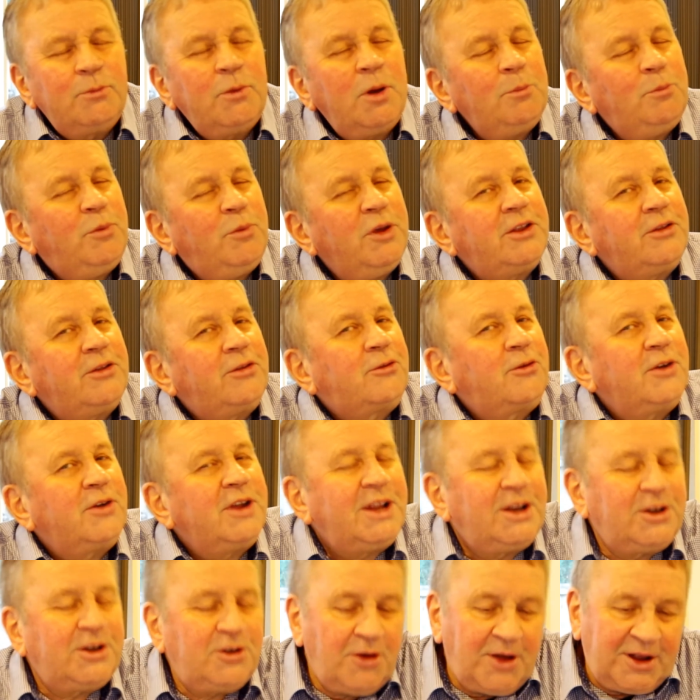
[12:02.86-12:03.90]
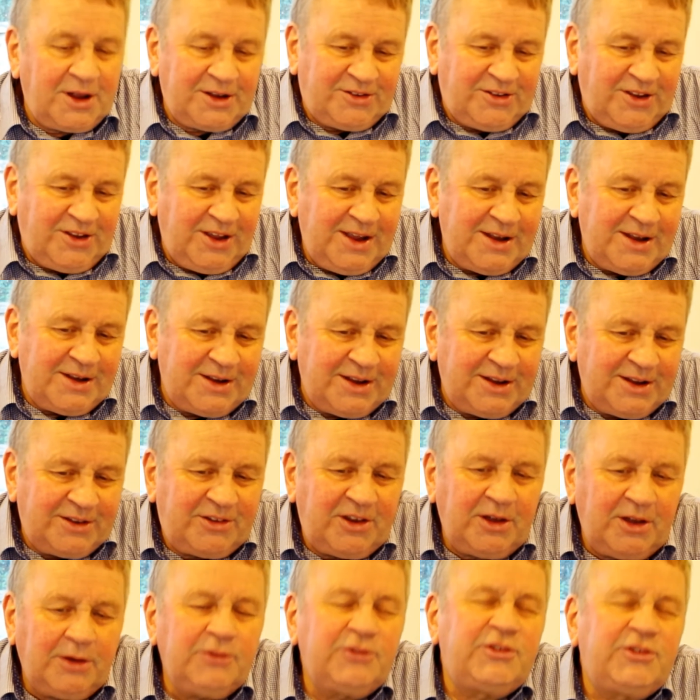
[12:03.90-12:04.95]
1 Peter 3:19, it
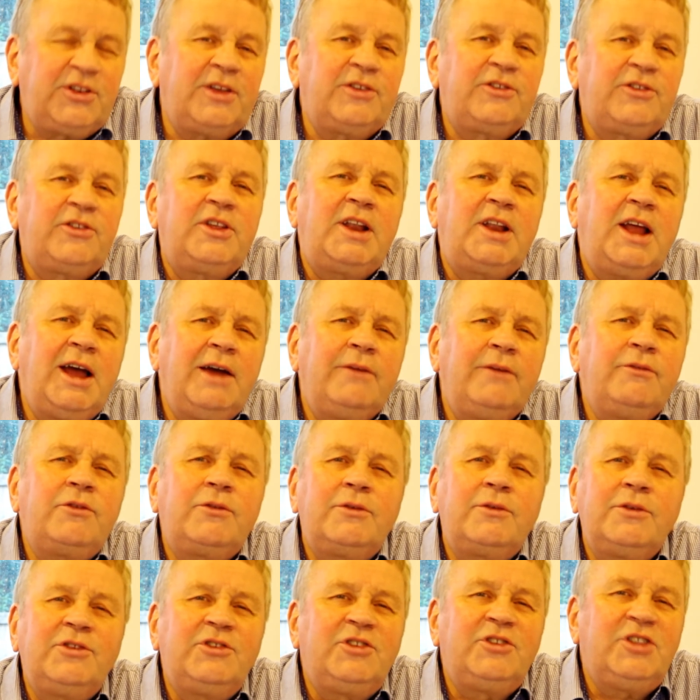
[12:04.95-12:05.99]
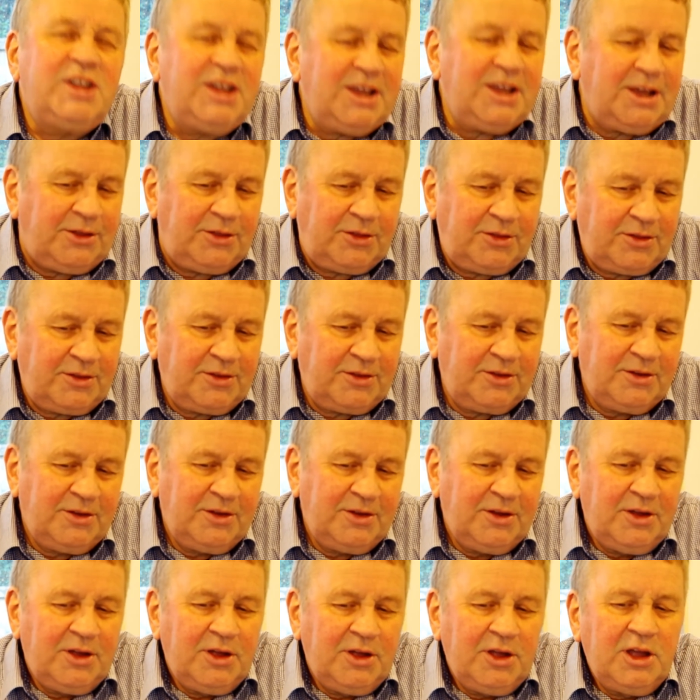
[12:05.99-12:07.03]
tells us that after his death,
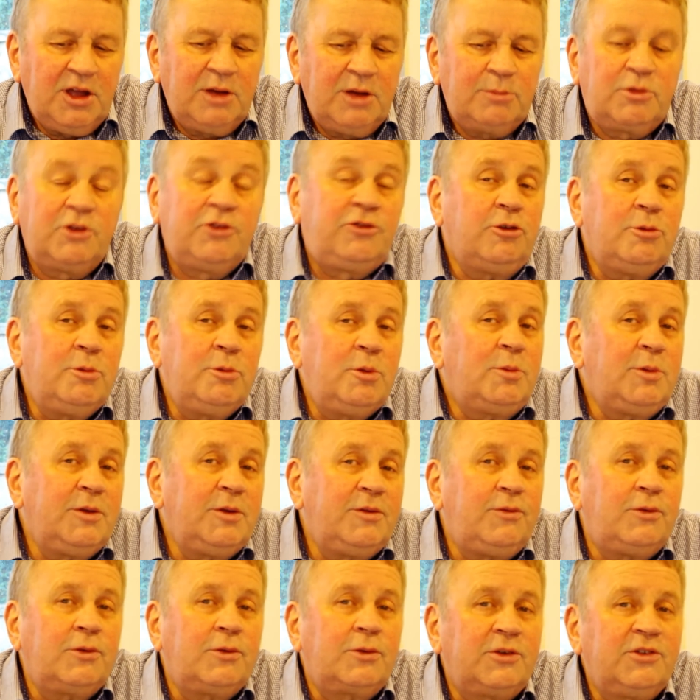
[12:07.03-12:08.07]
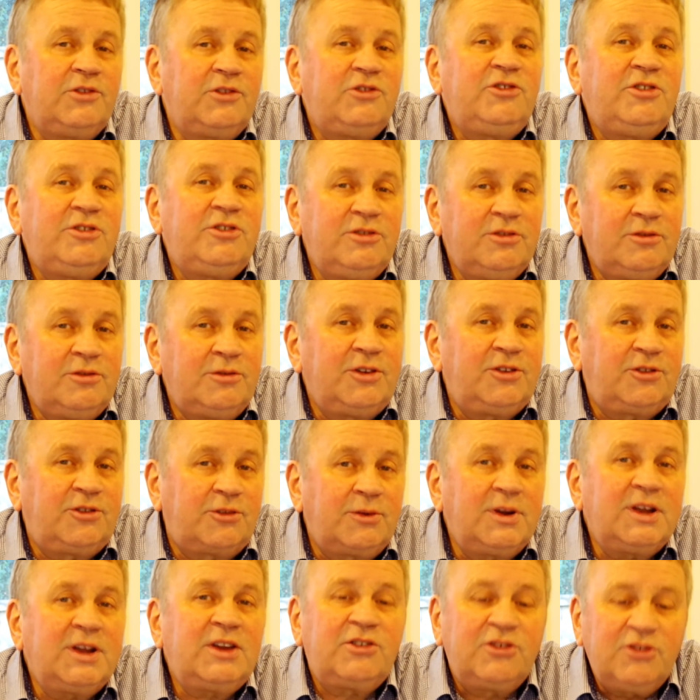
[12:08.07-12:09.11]
presumably for his
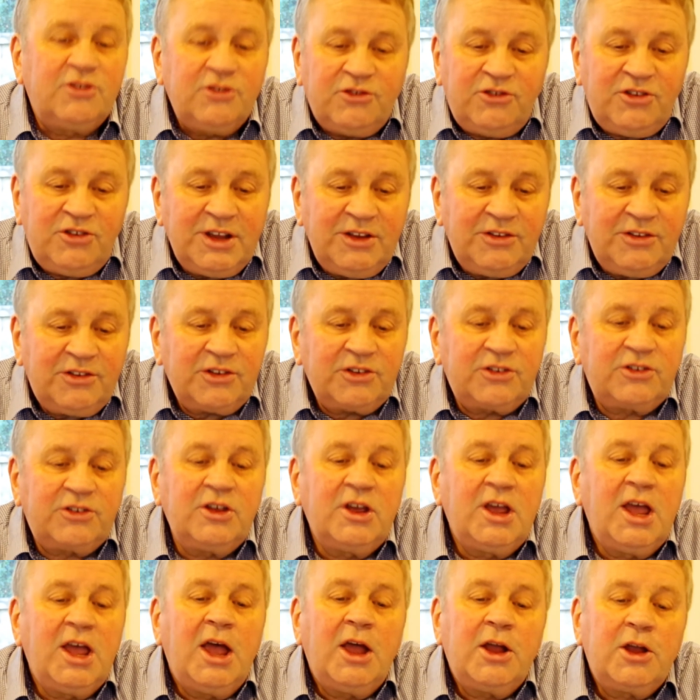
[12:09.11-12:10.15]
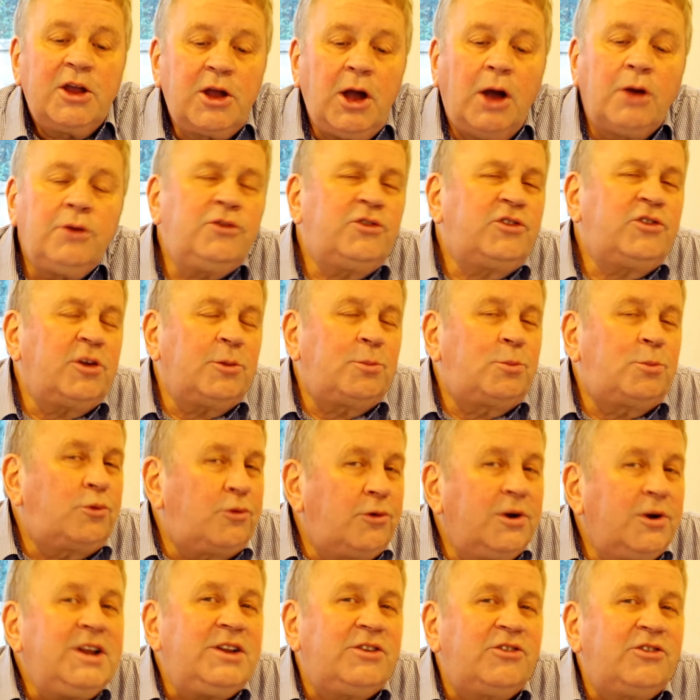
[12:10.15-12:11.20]
resurrection, Jesus goes to
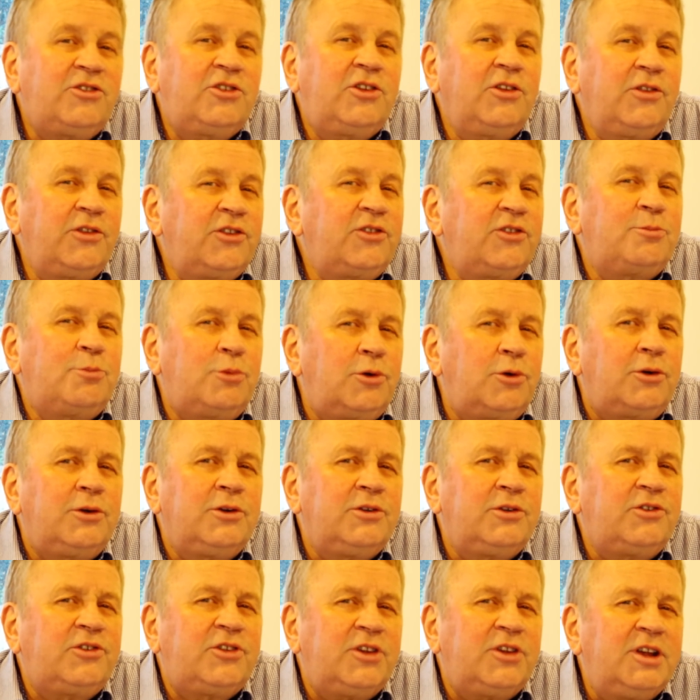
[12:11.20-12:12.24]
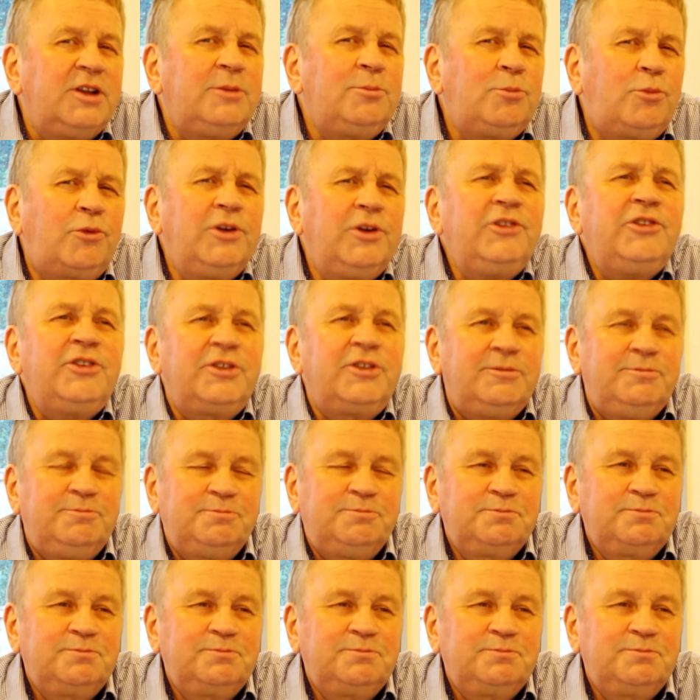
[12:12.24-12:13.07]
preach to the spirits in prison.